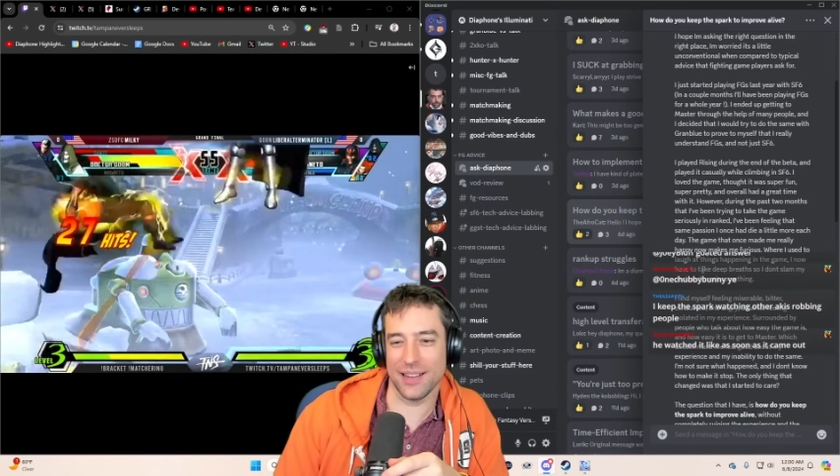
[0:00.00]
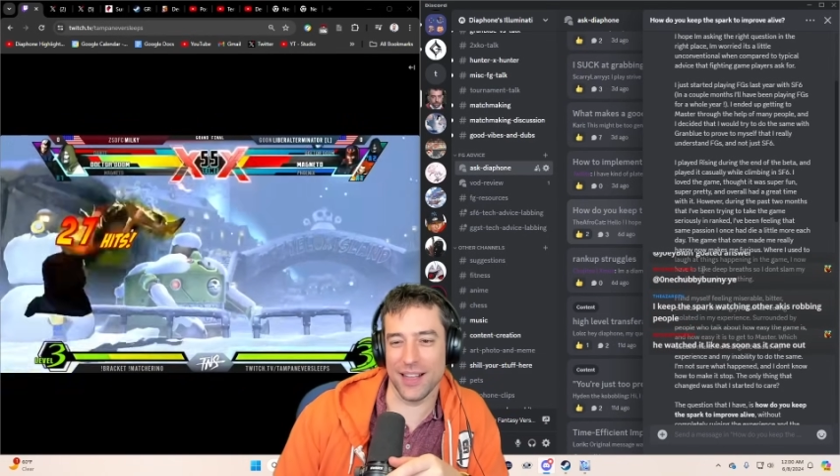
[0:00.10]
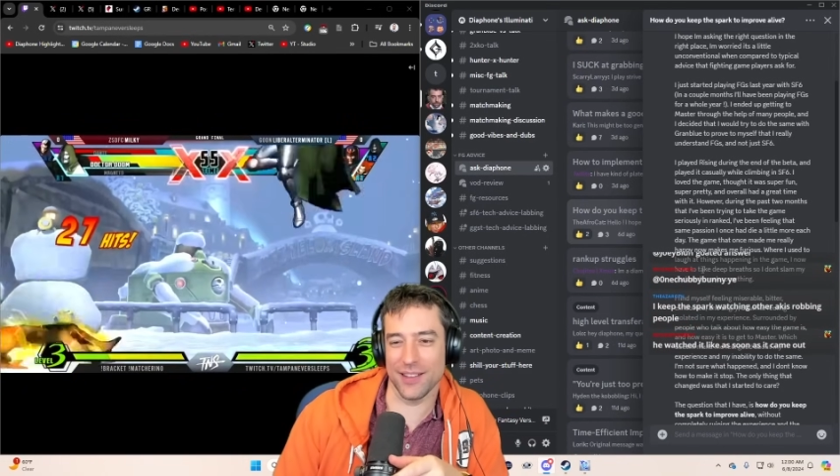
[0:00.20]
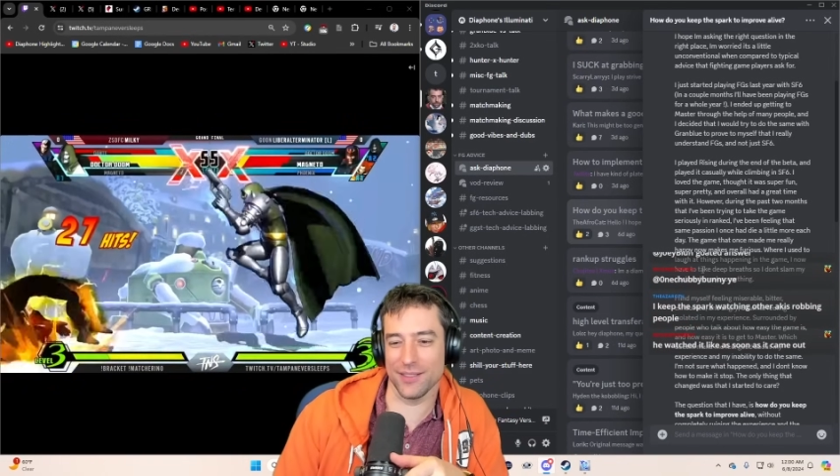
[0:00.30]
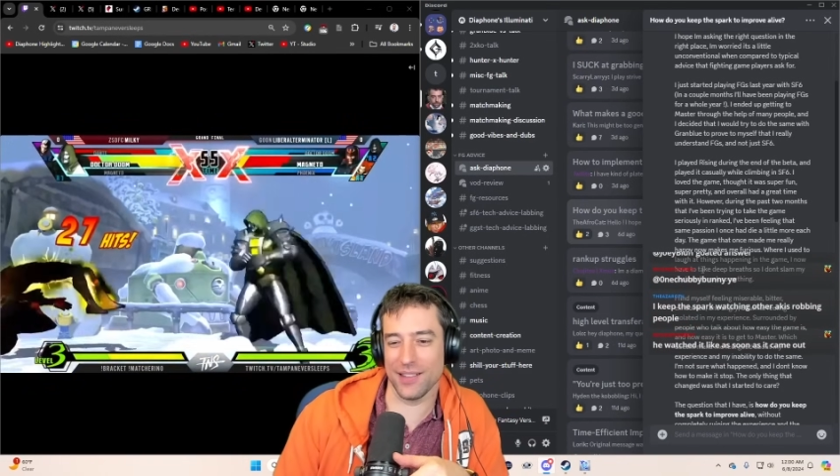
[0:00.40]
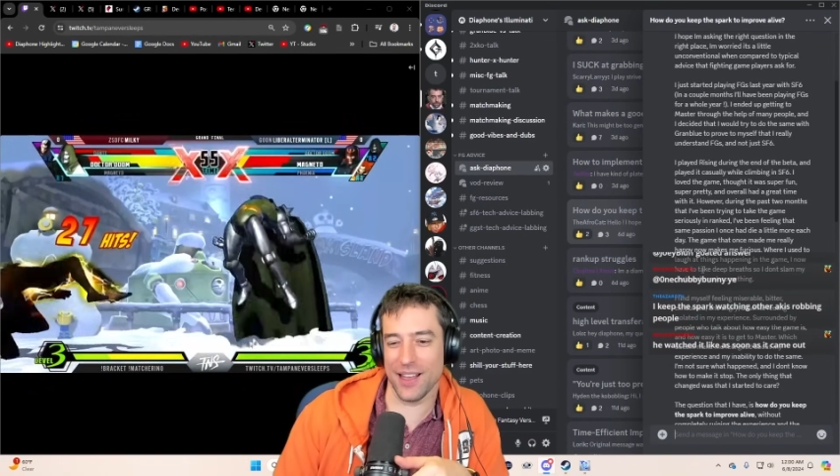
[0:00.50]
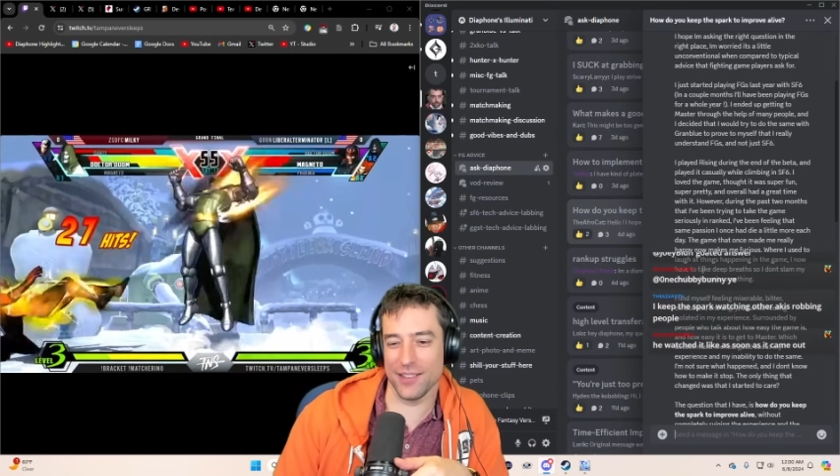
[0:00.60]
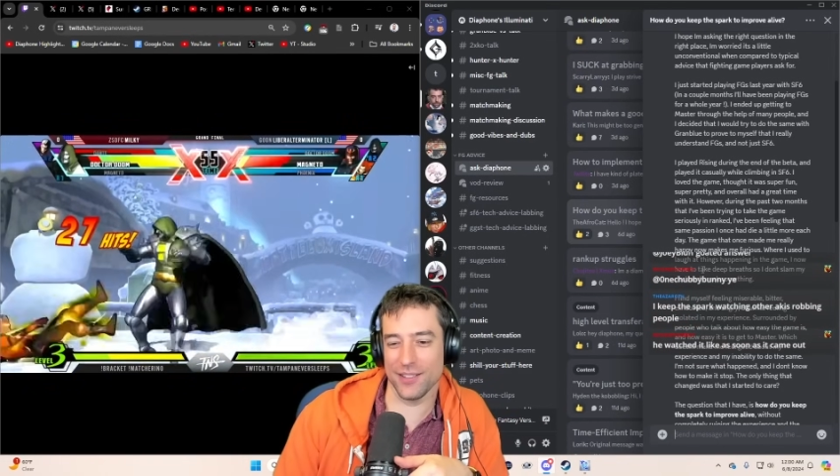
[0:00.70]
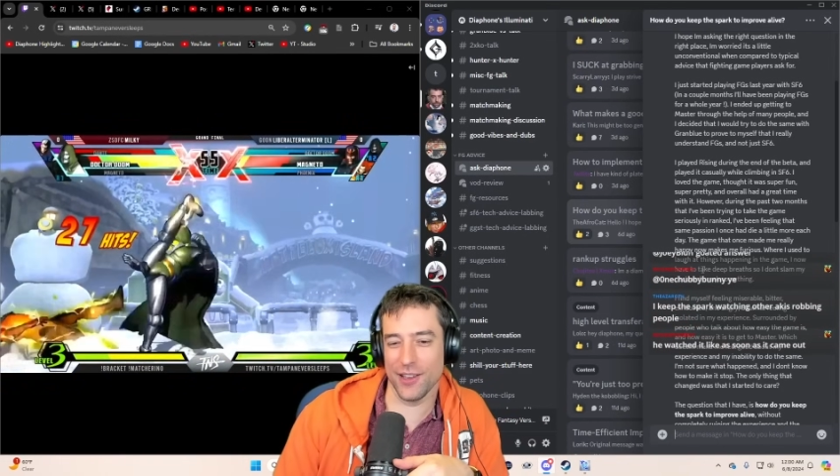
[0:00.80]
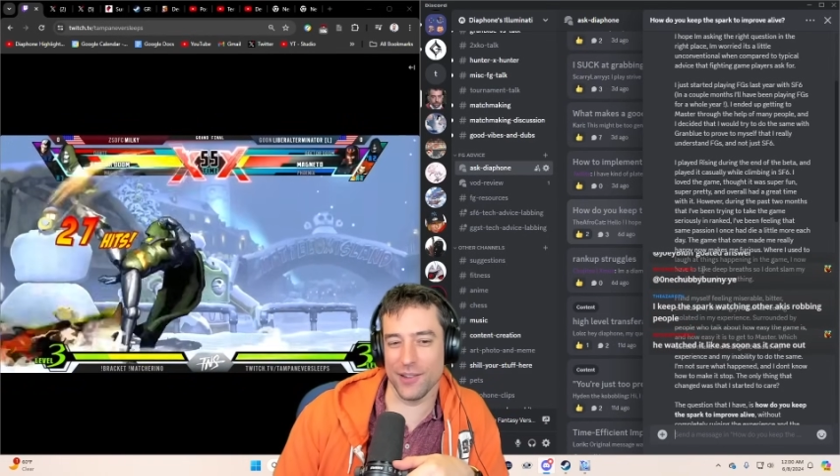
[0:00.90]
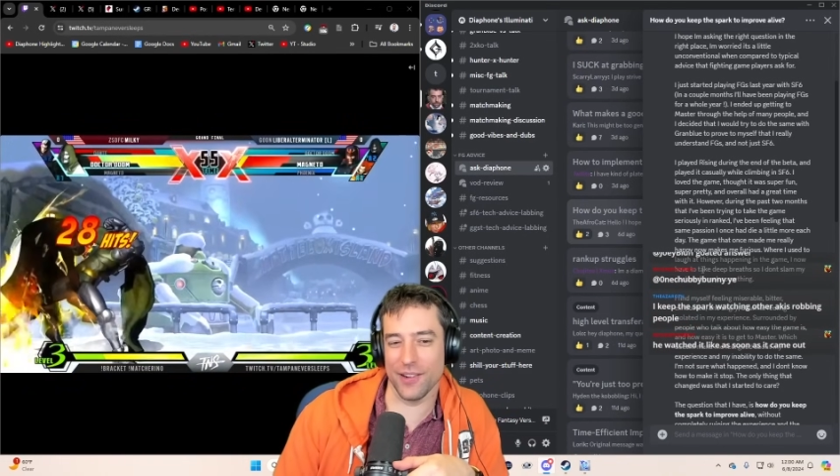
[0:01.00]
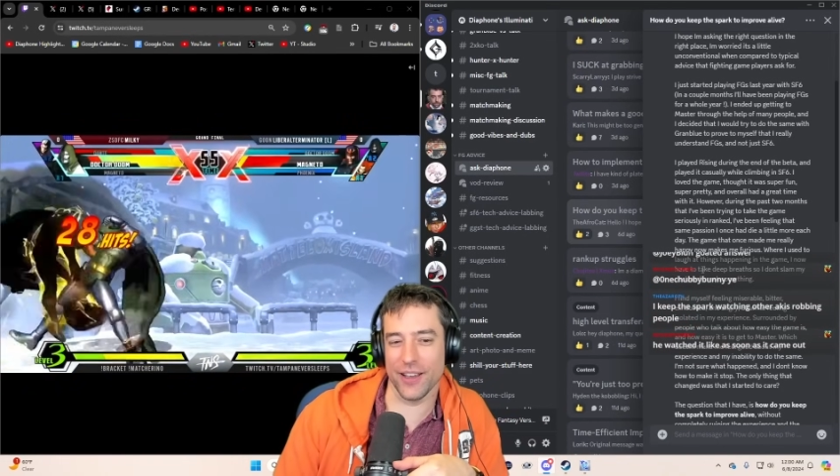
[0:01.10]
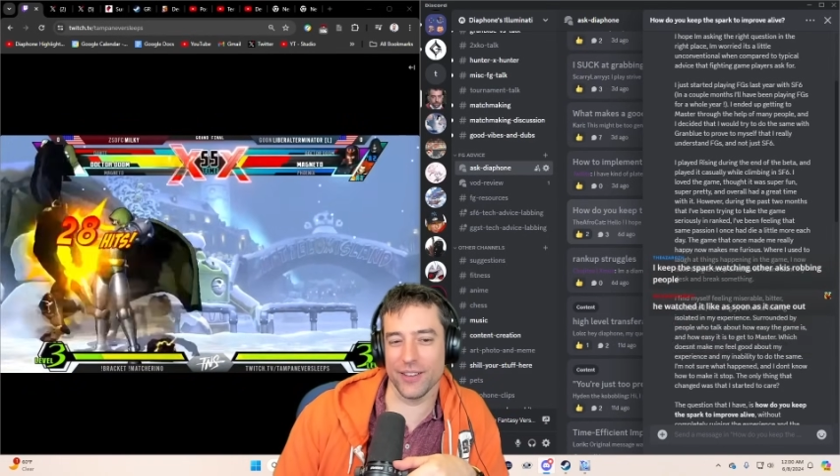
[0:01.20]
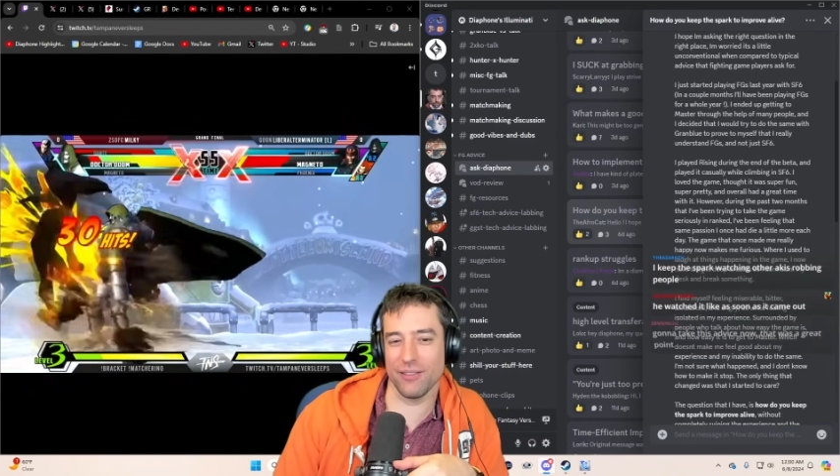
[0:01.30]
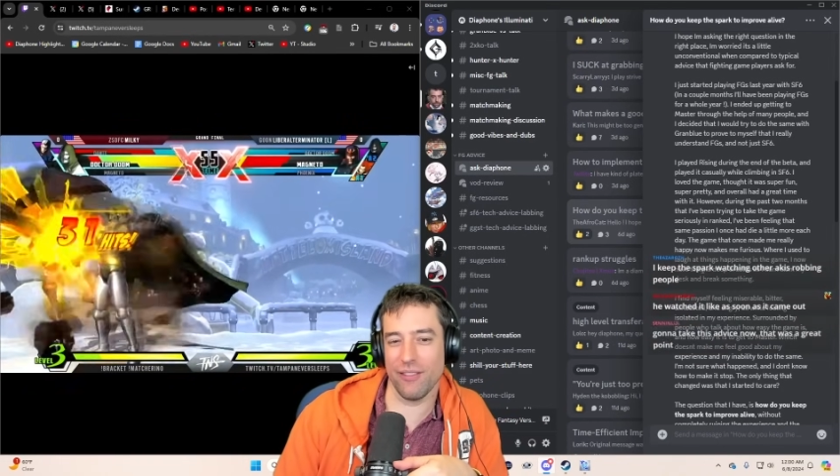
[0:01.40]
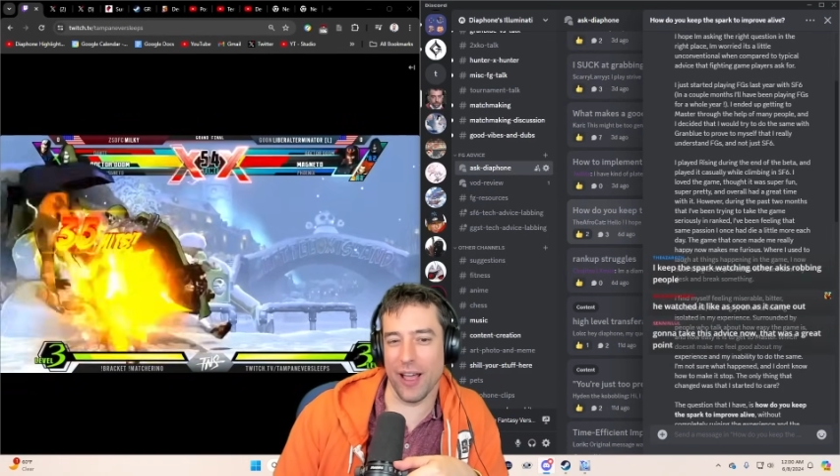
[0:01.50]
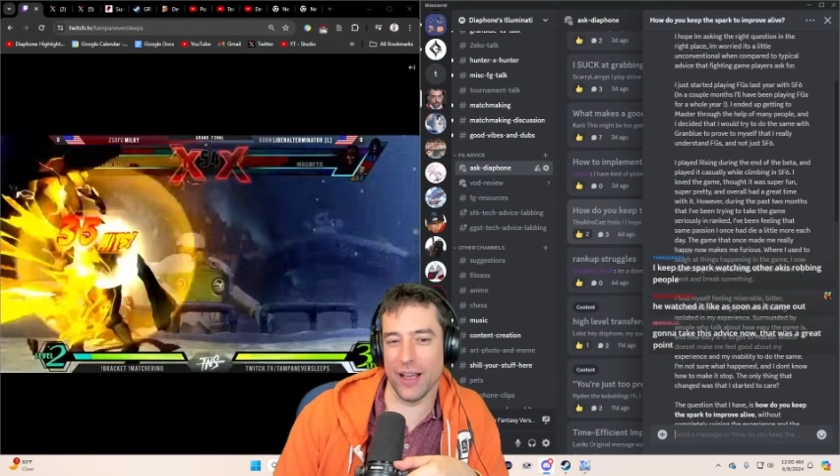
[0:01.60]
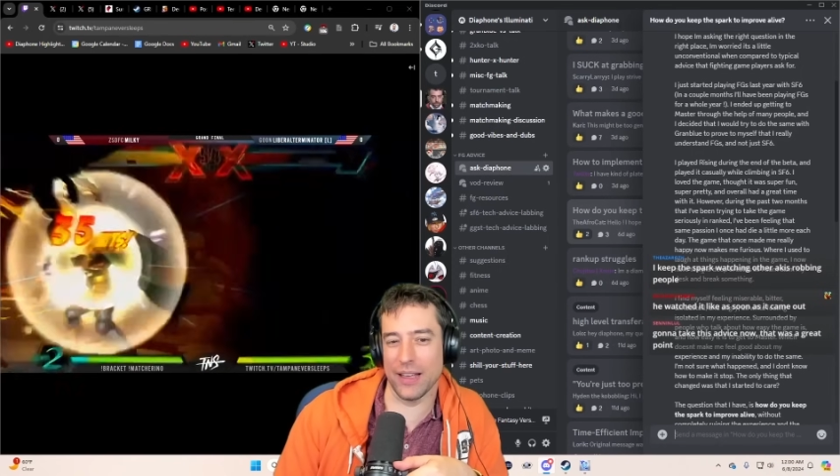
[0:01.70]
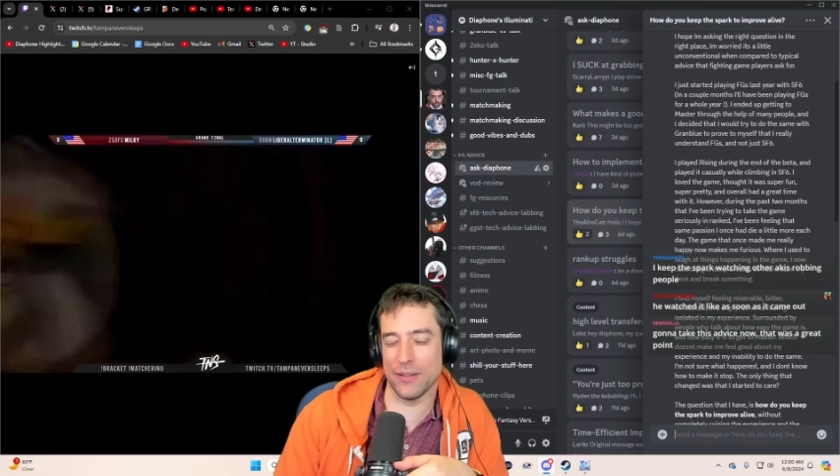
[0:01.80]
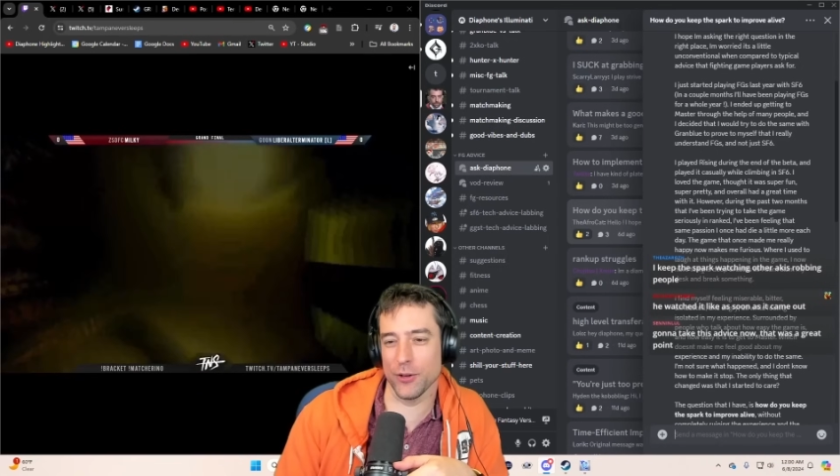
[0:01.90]
I don't know, right?
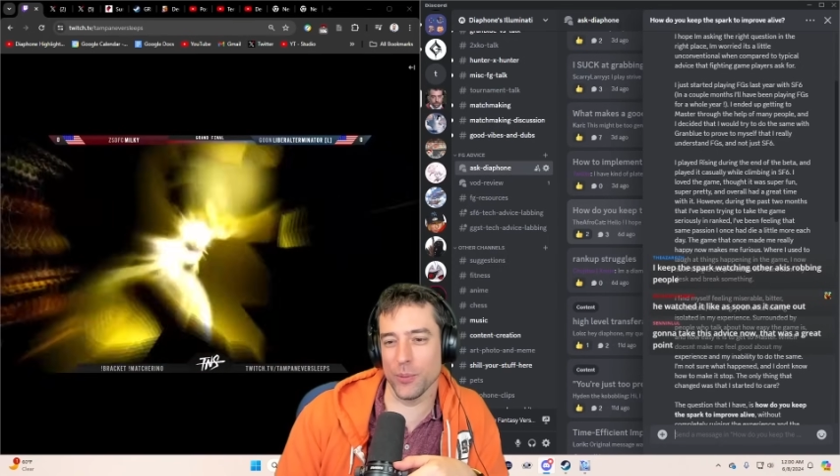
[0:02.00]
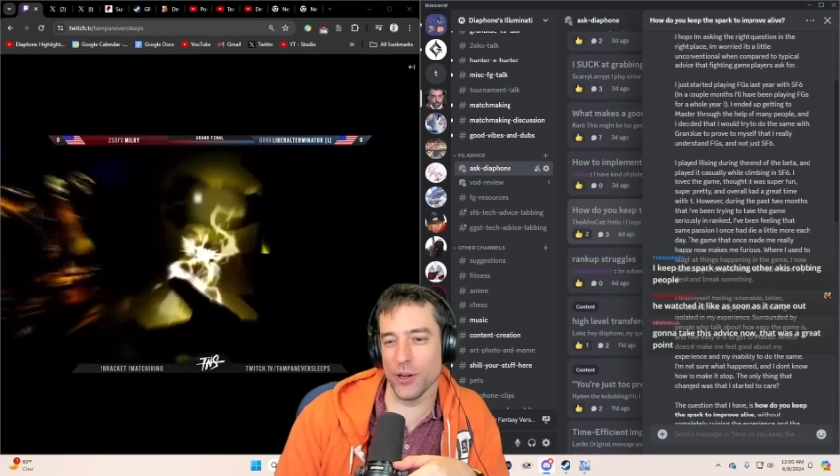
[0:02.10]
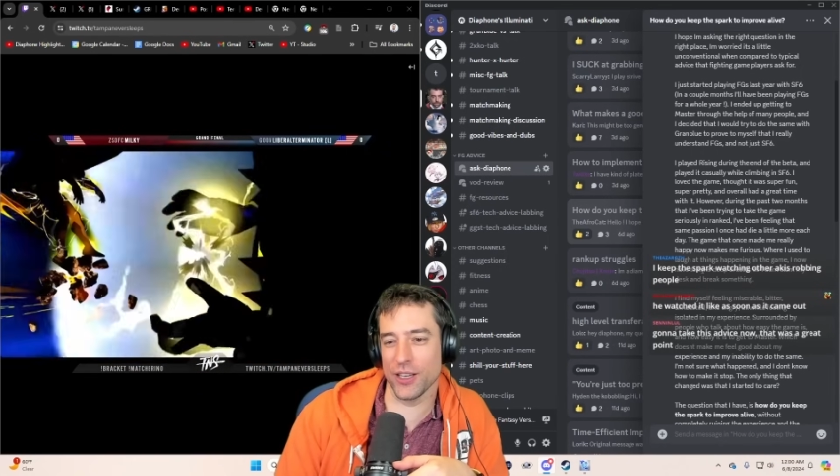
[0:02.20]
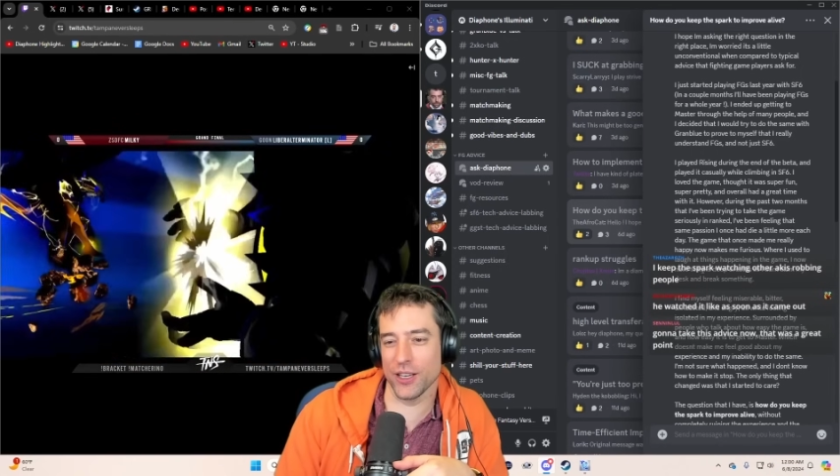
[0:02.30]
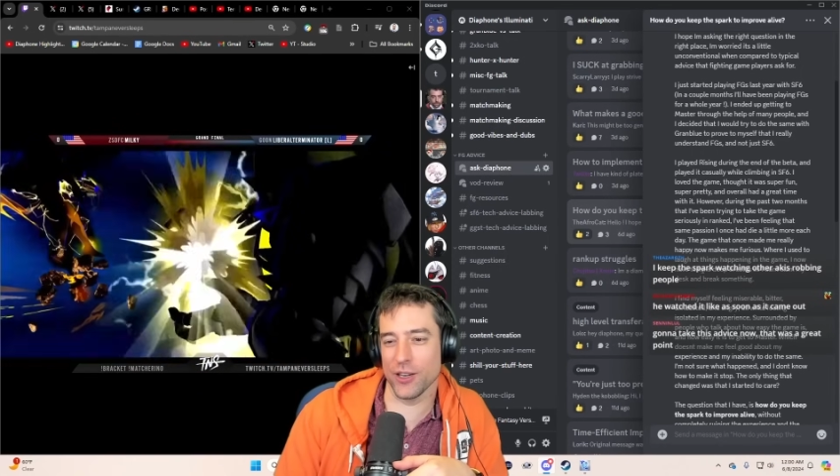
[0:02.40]
If you're working a